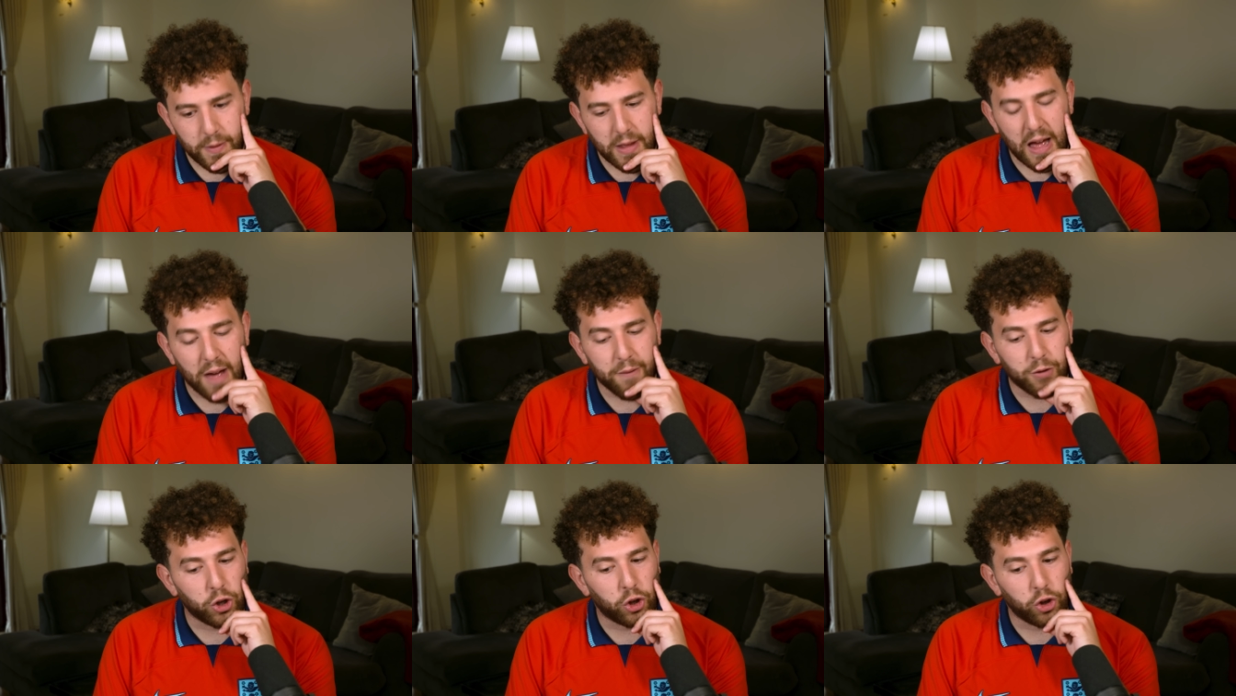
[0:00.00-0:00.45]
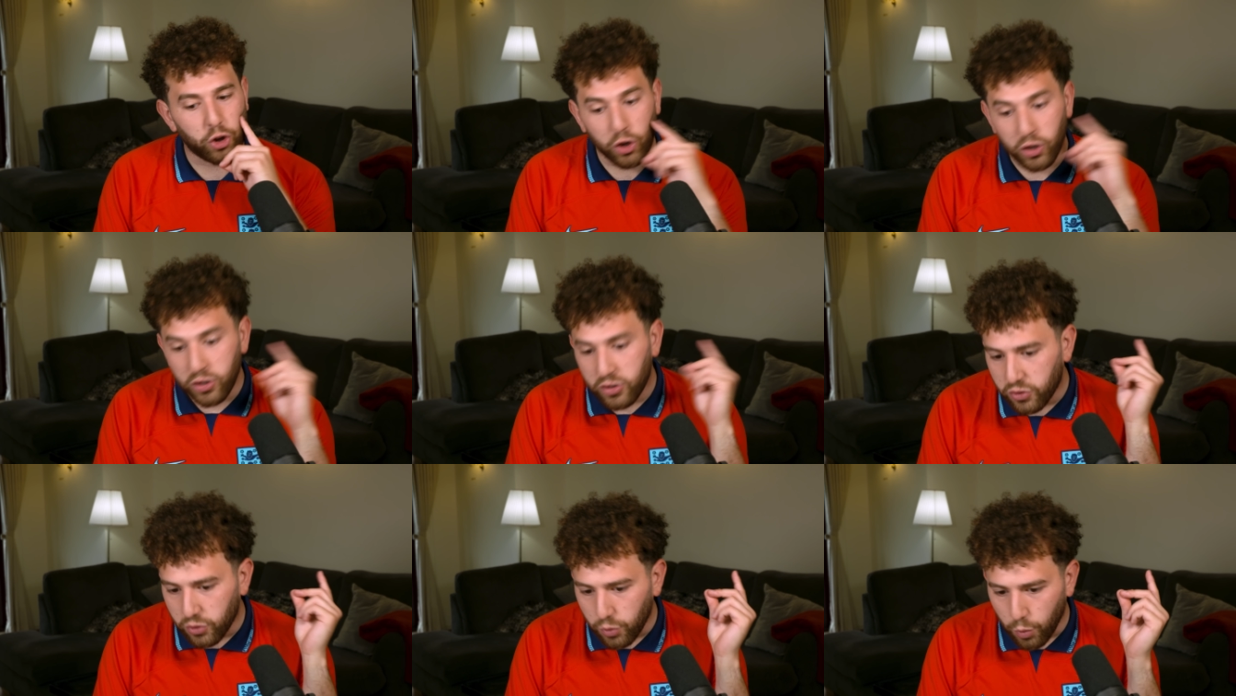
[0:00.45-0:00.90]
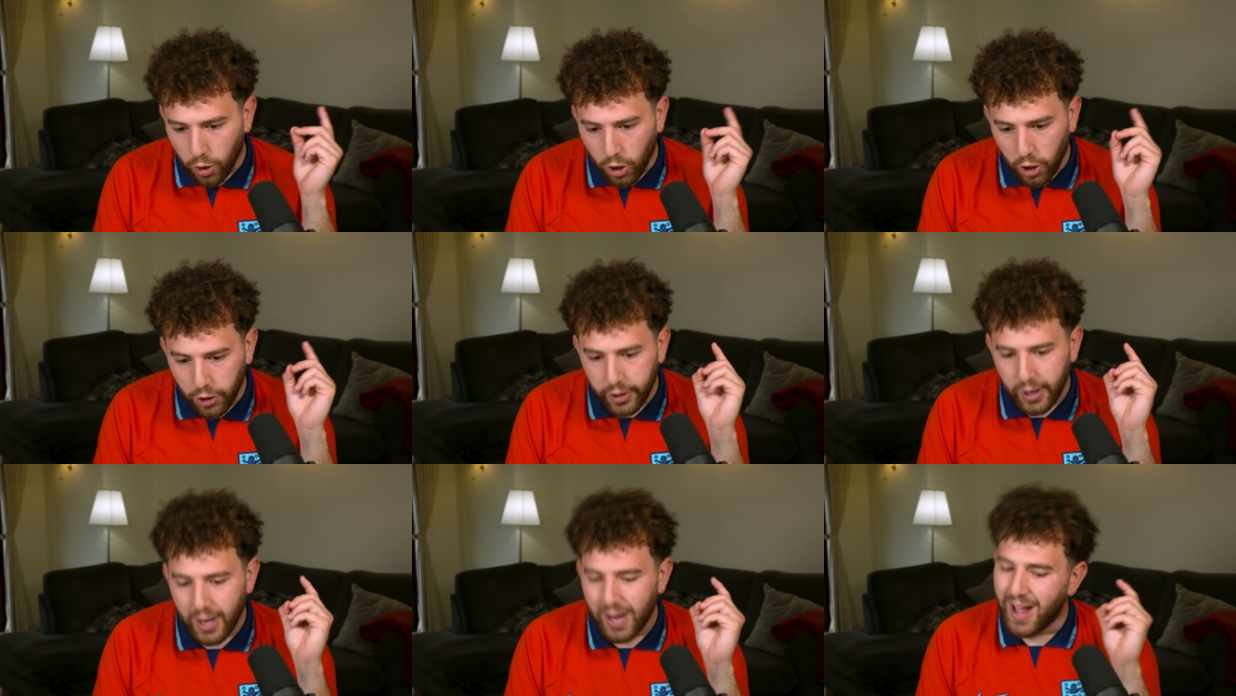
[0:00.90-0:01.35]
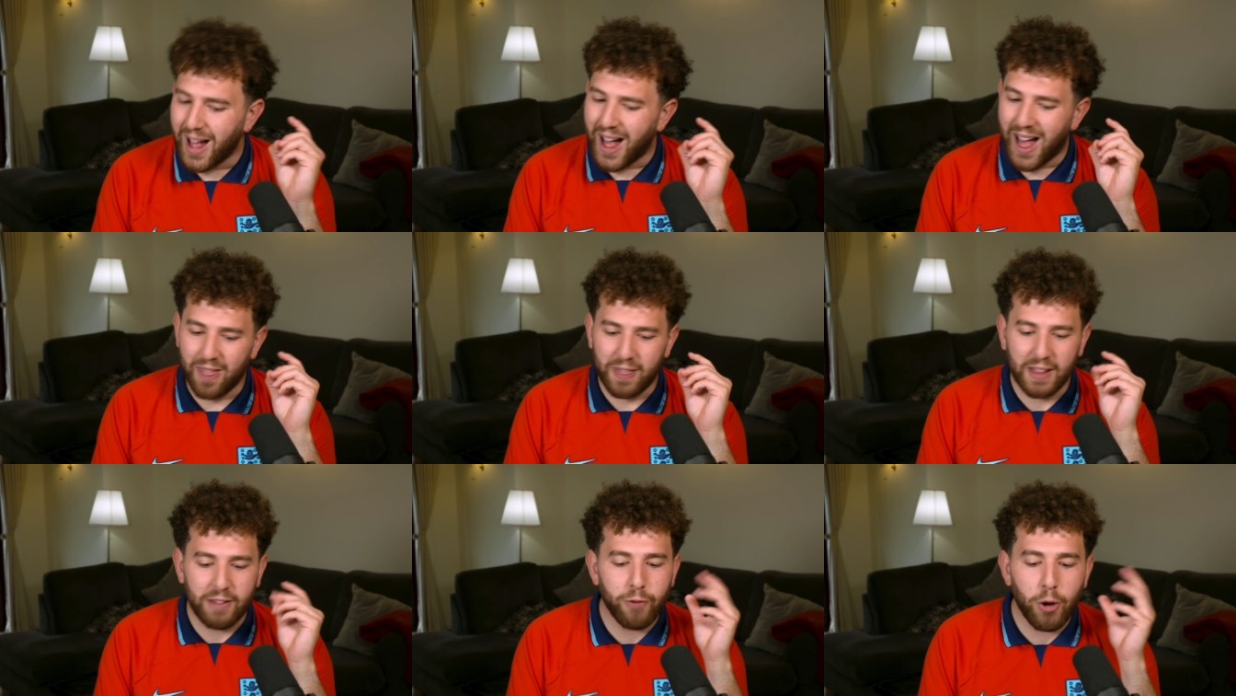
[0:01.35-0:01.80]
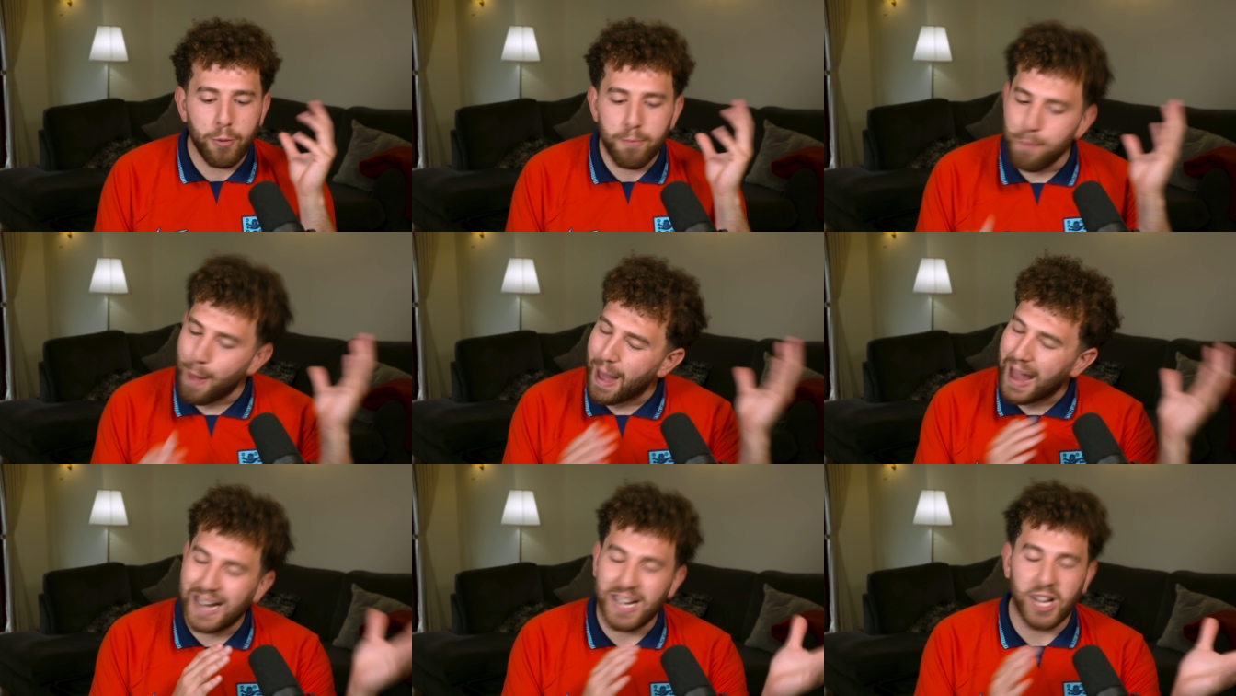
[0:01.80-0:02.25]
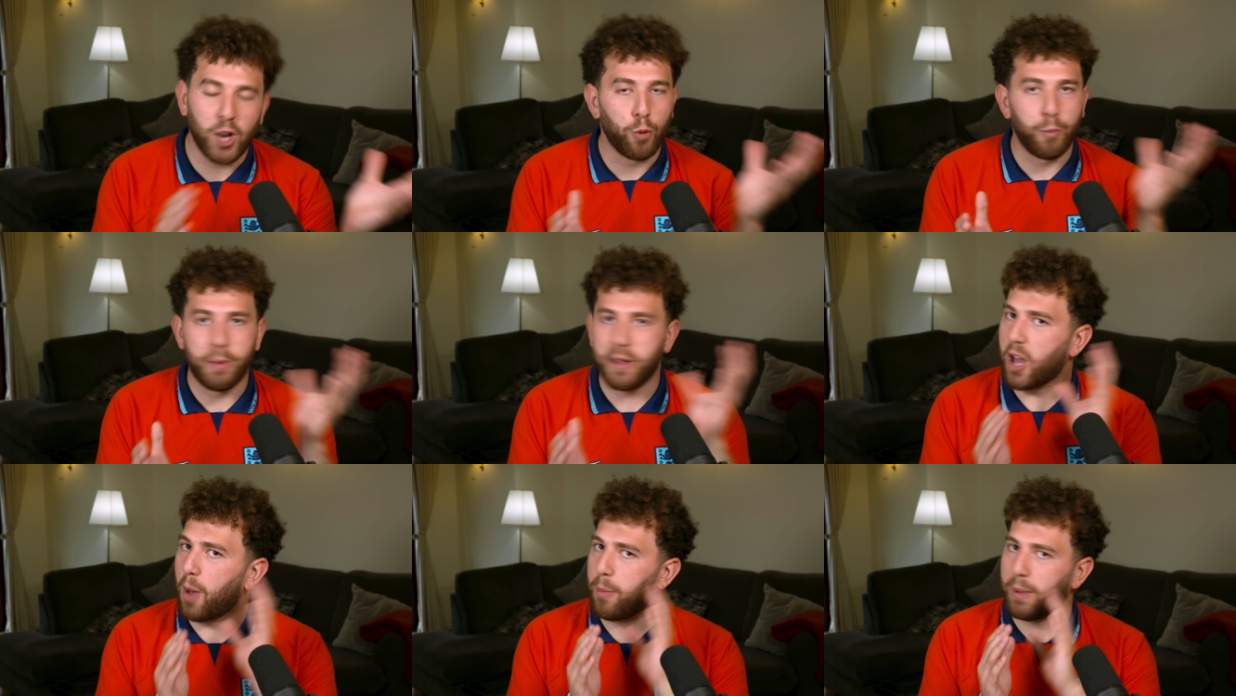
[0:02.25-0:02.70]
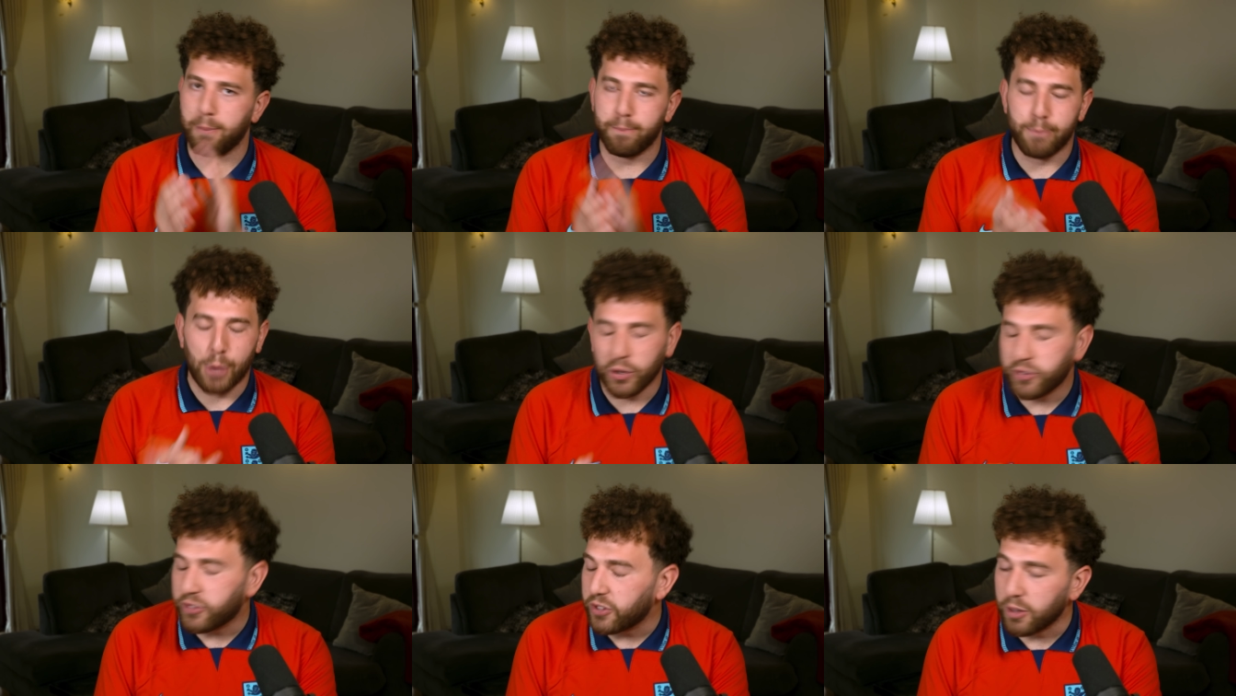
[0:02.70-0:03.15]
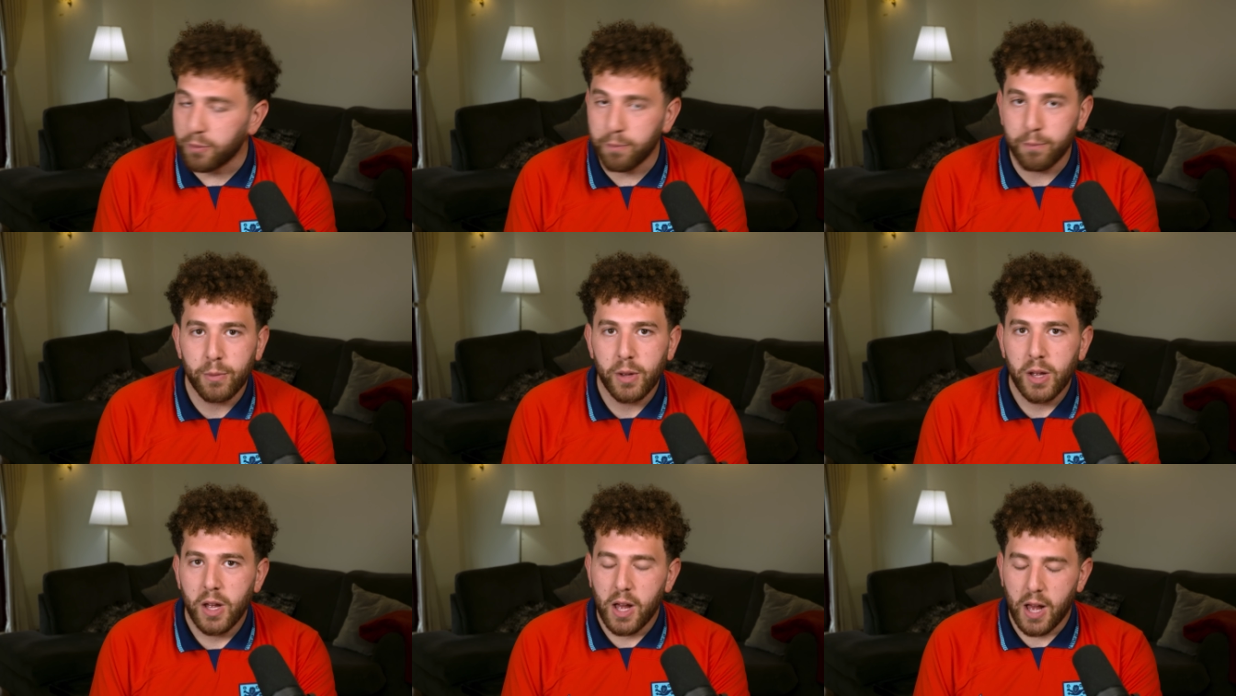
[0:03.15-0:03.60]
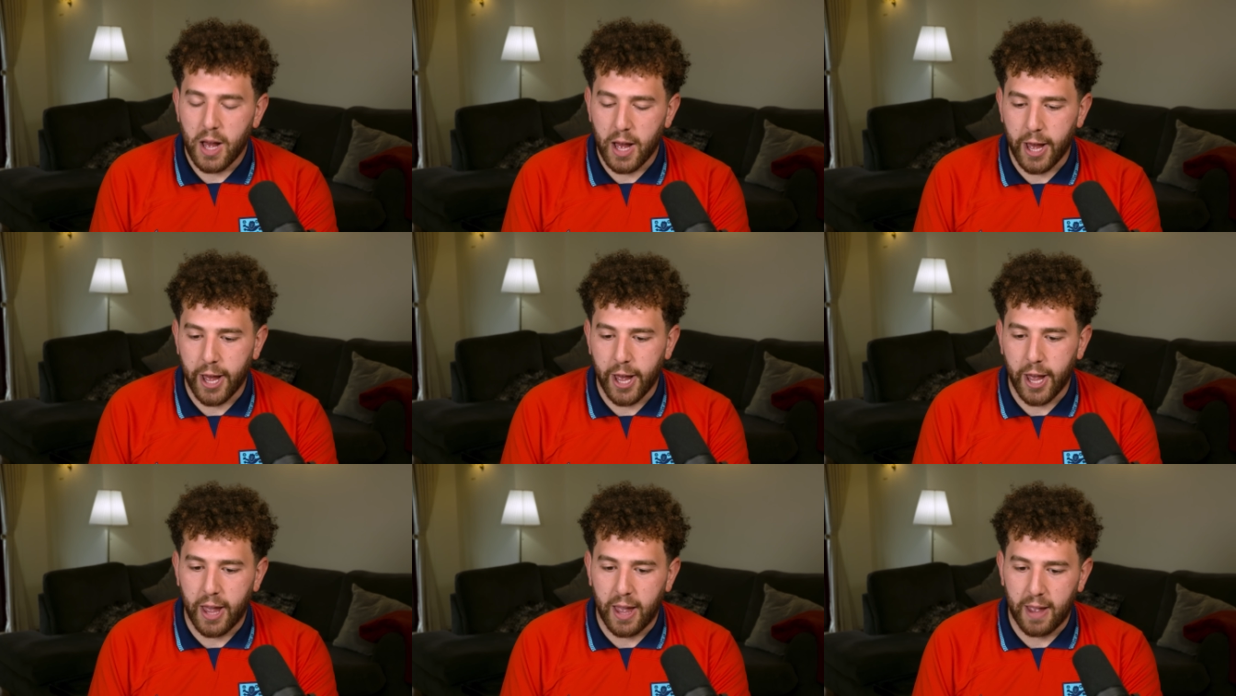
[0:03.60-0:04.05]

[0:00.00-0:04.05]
have a good squad. I think Romania will be coming bottom uh,